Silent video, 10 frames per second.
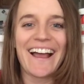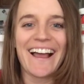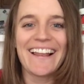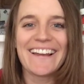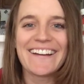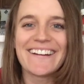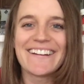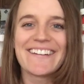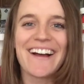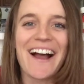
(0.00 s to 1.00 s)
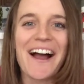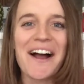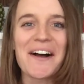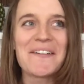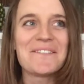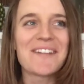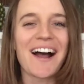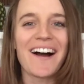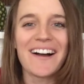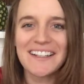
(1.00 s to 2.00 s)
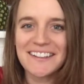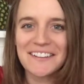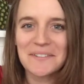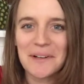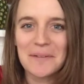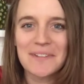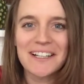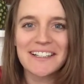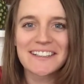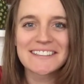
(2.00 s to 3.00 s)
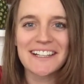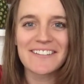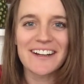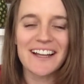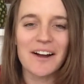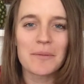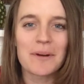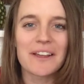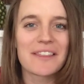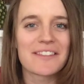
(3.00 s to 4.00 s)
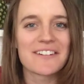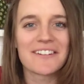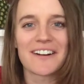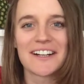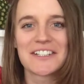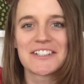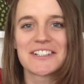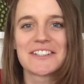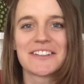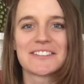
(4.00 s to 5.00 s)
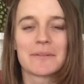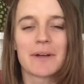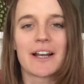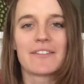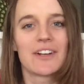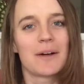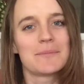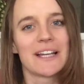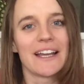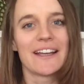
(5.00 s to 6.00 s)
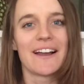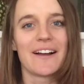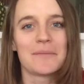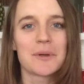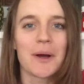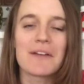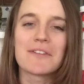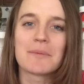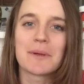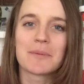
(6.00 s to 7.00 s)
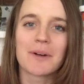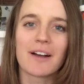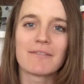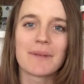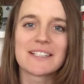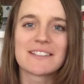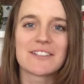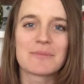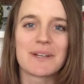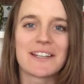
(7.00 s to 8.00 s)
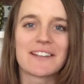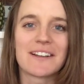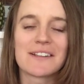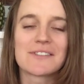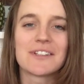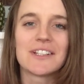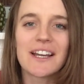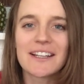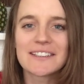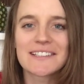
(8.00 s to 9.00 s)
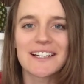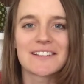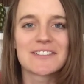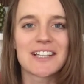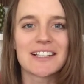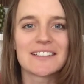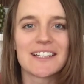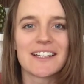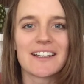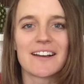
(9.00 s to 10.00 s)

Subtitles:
Hello. I don't know what I'm really going to say right now, but I thought I should do some kind of an update. Quite a few people have messaged me in the last few days, kind of sending,